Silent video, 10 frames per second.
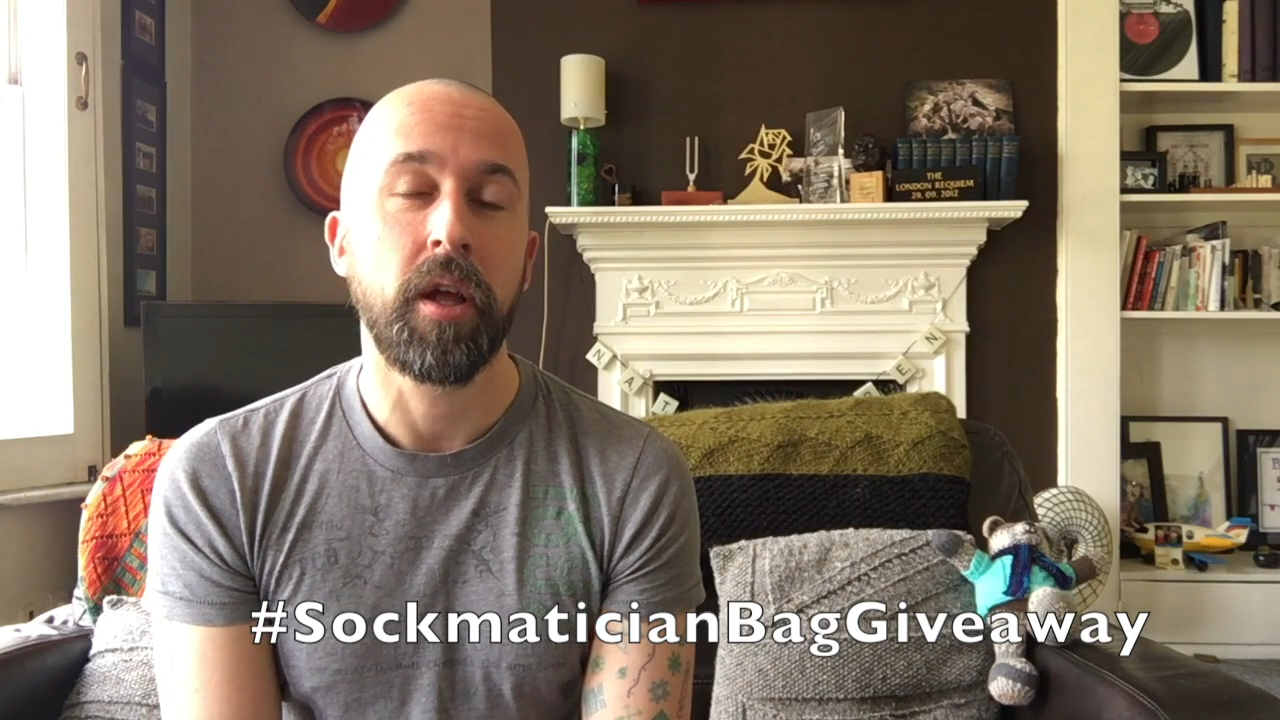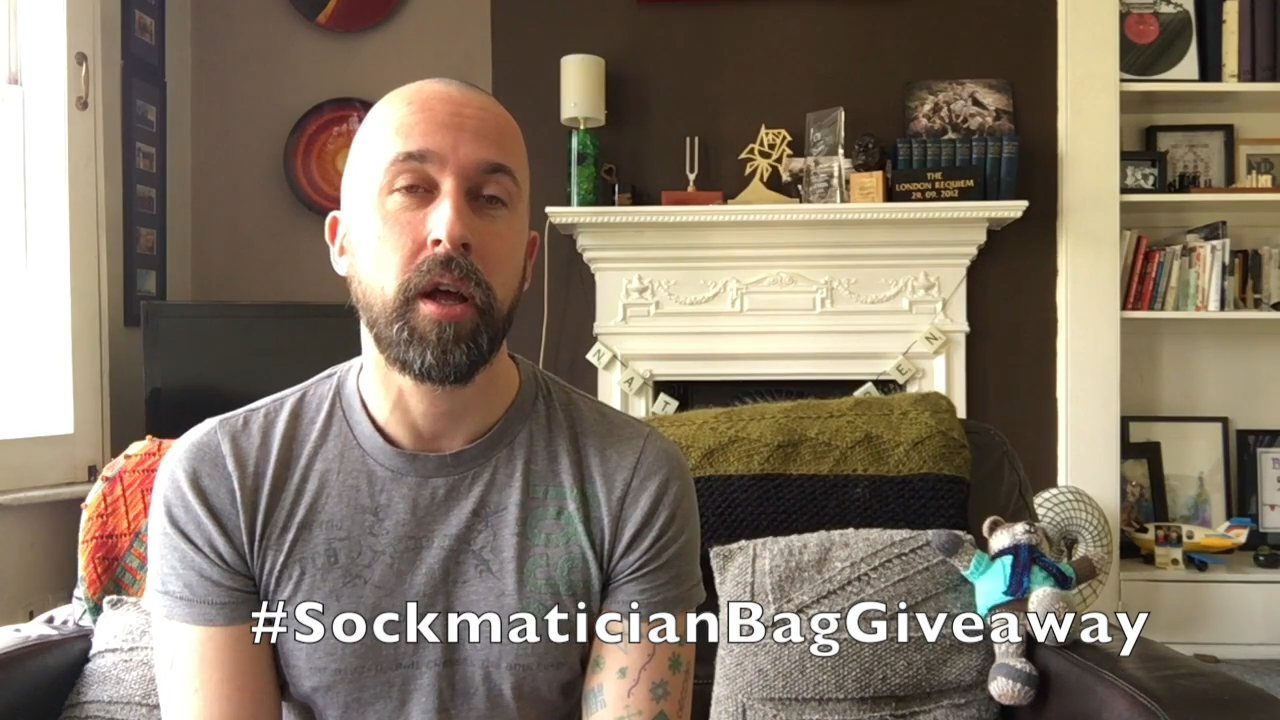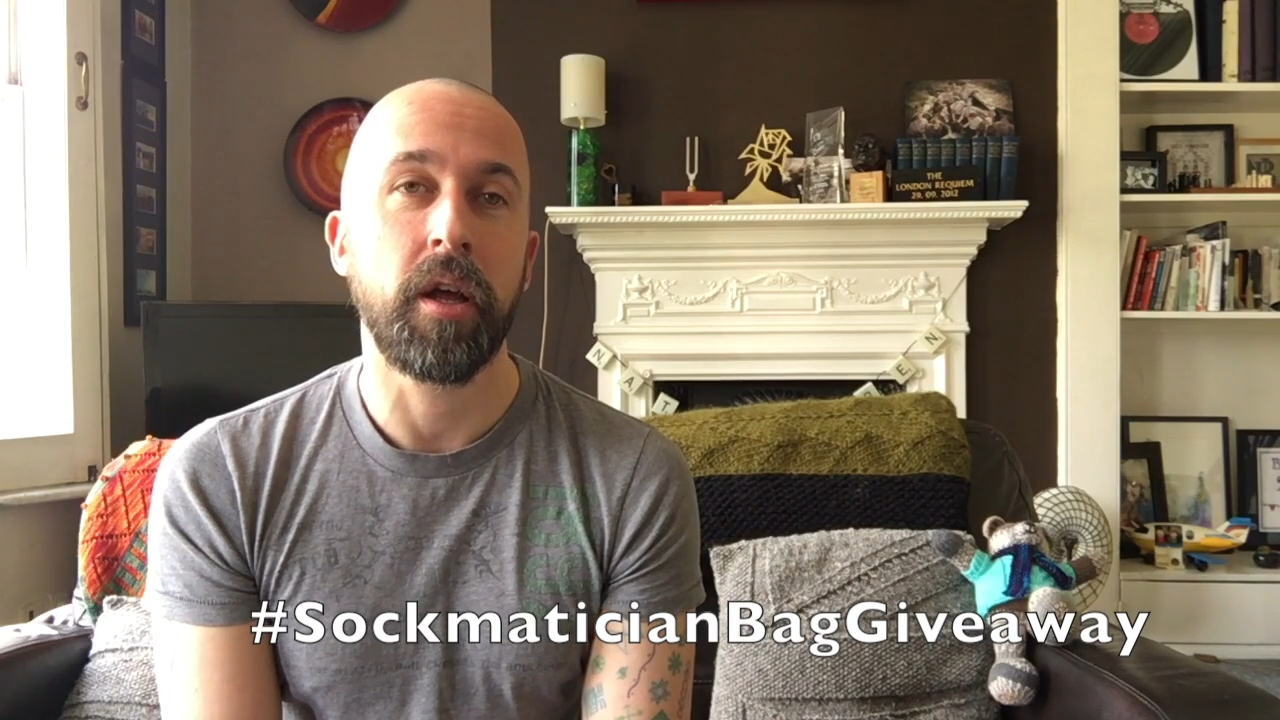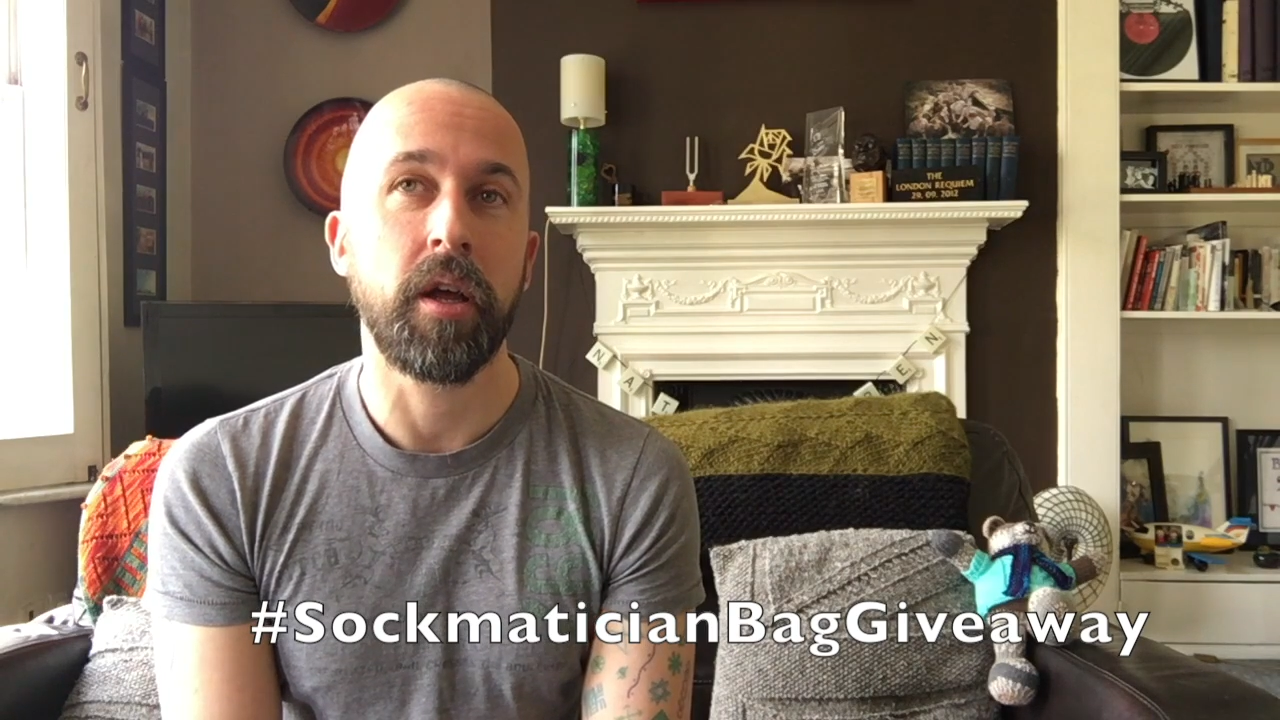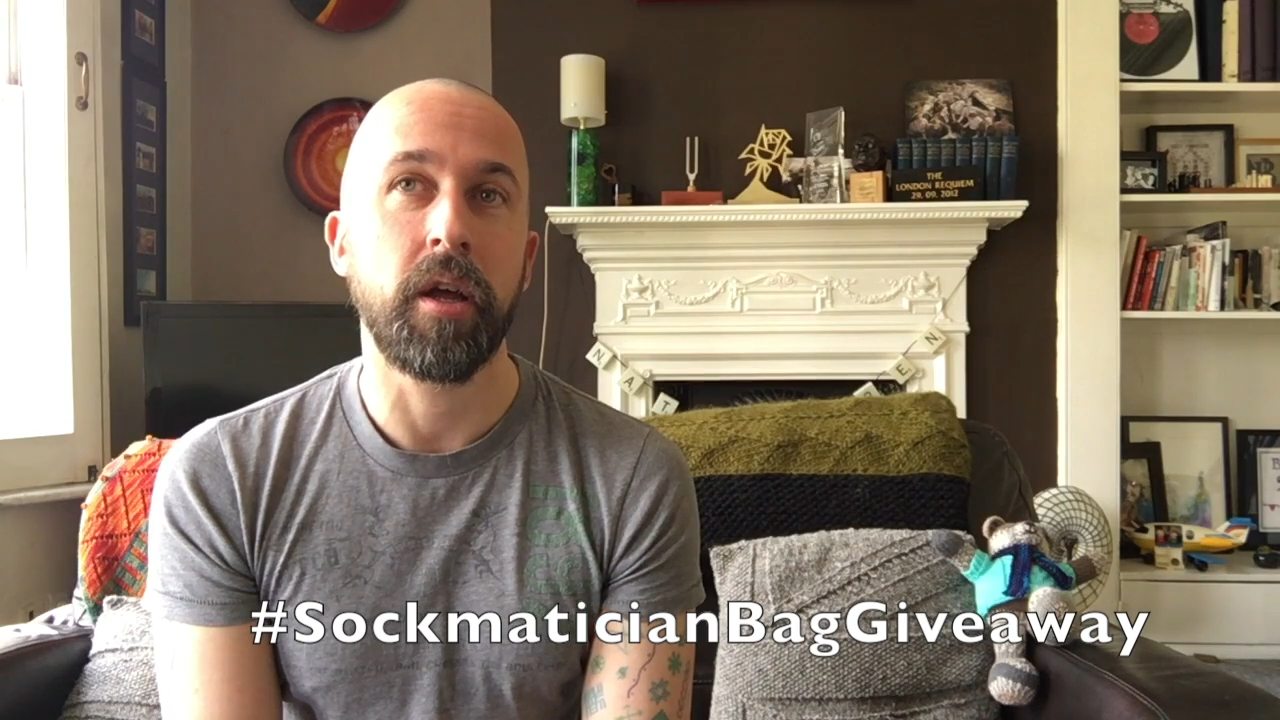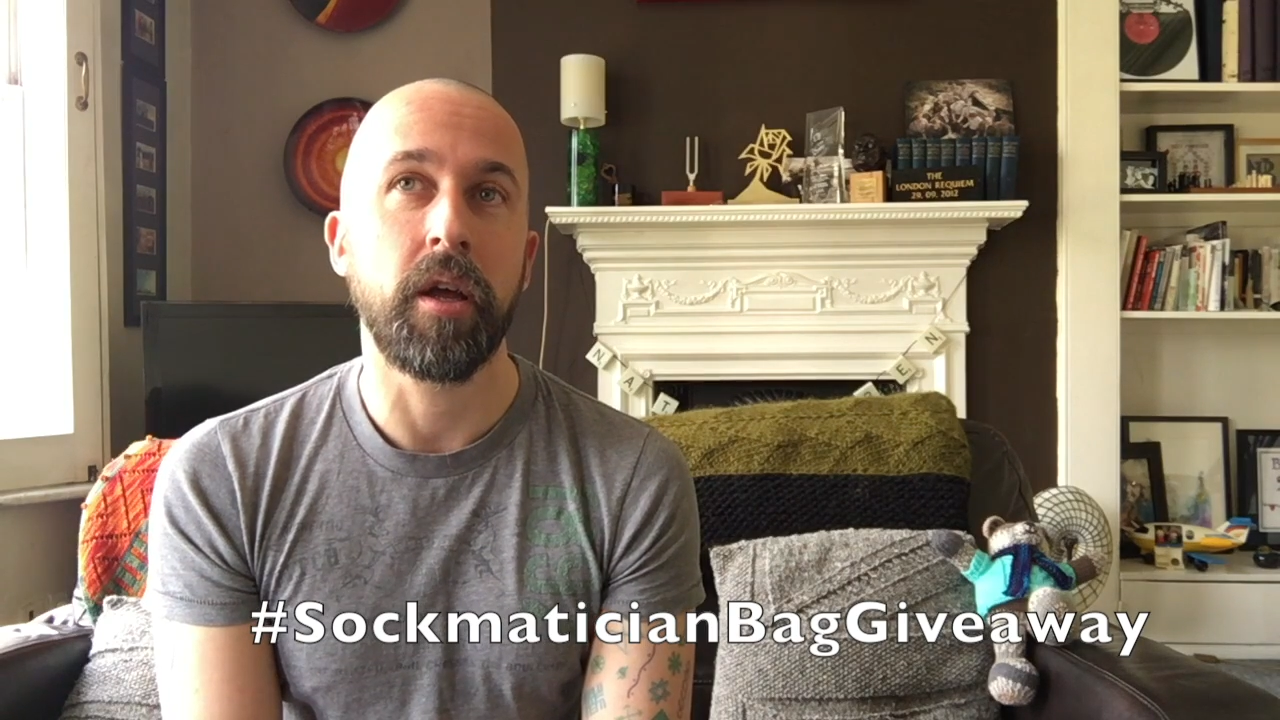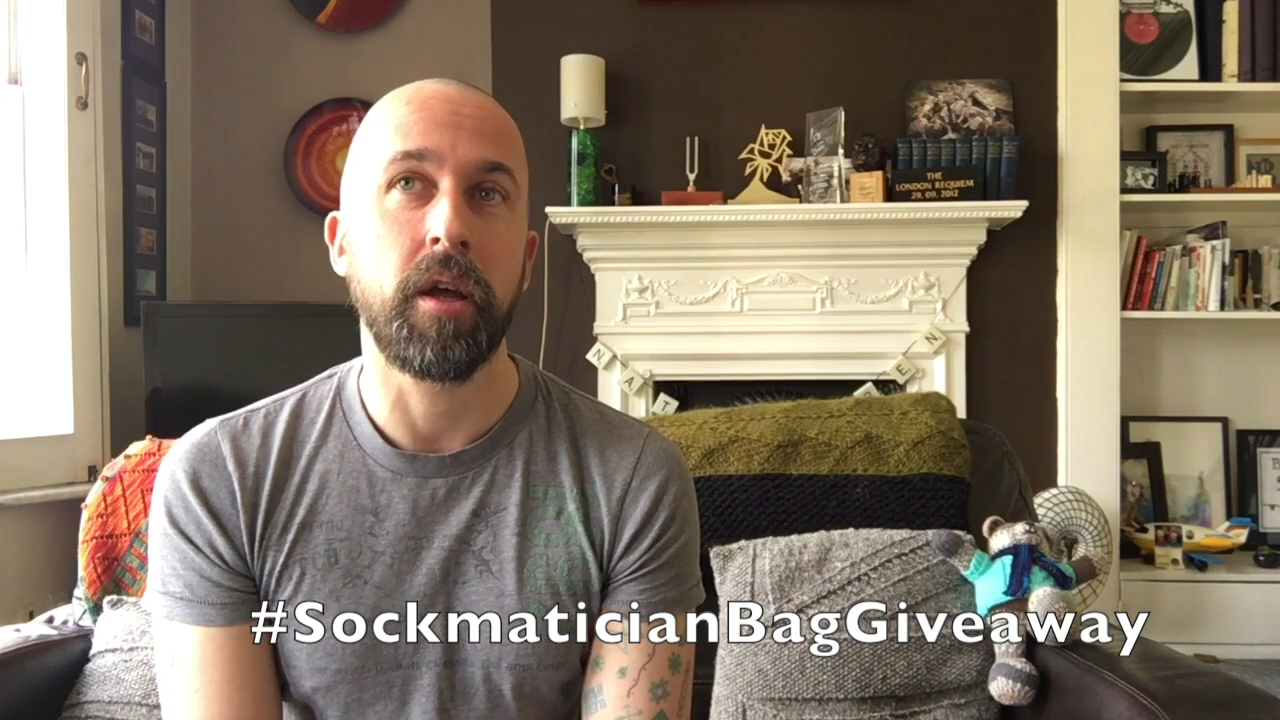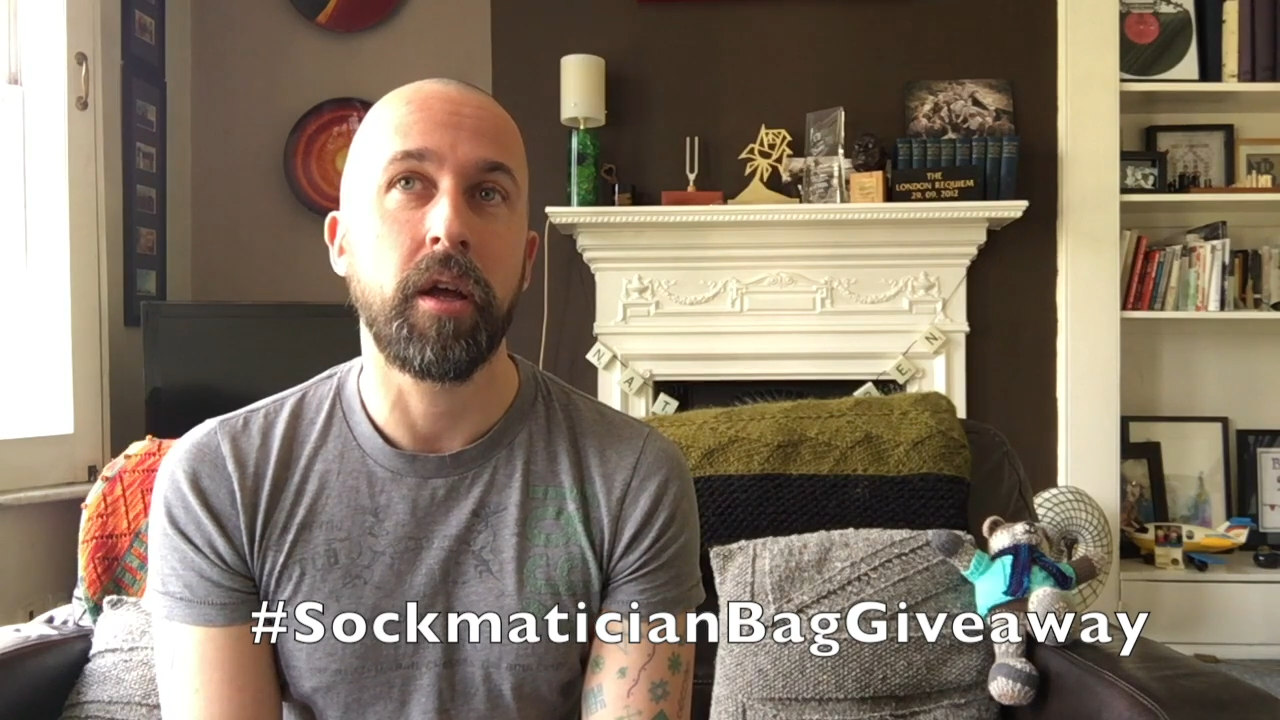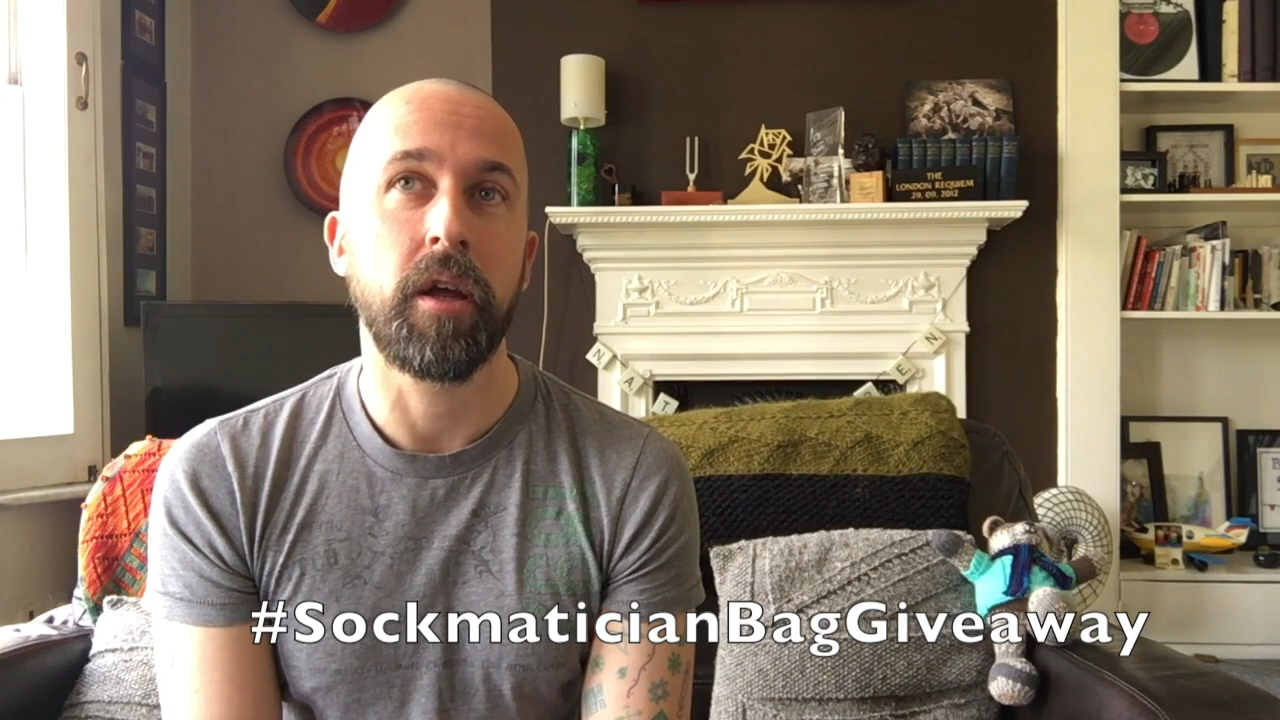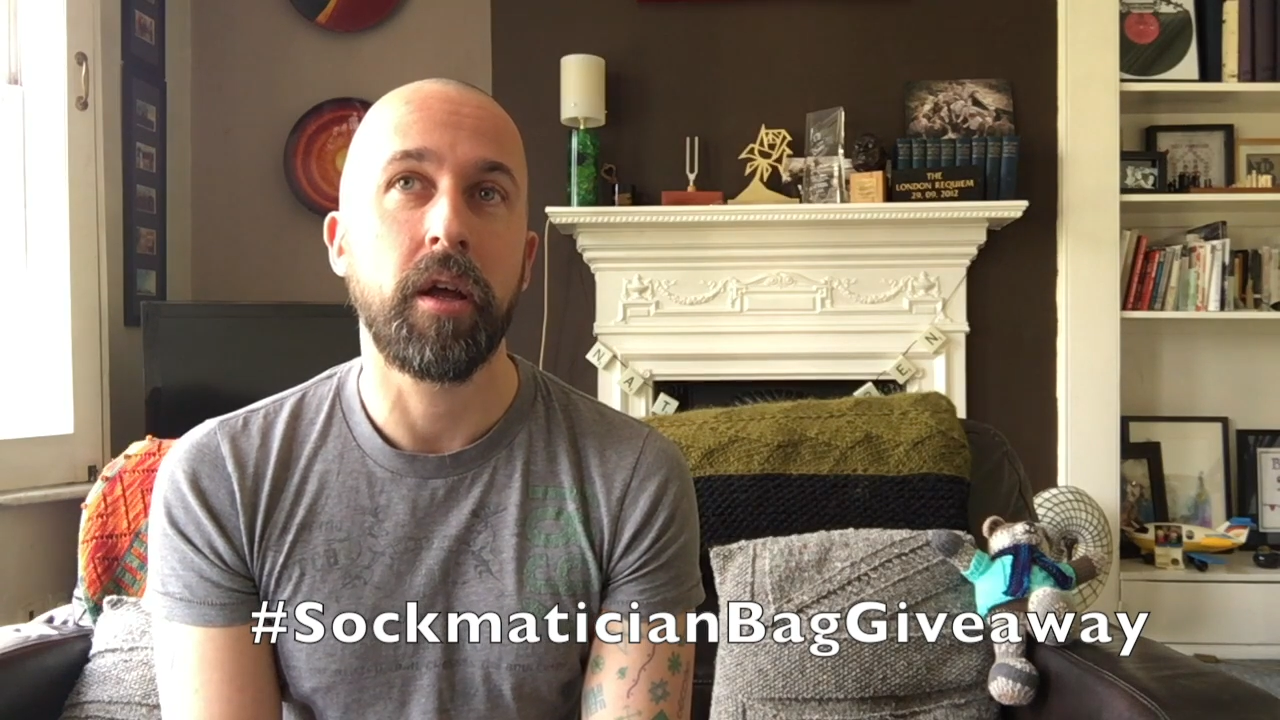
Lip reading: I'm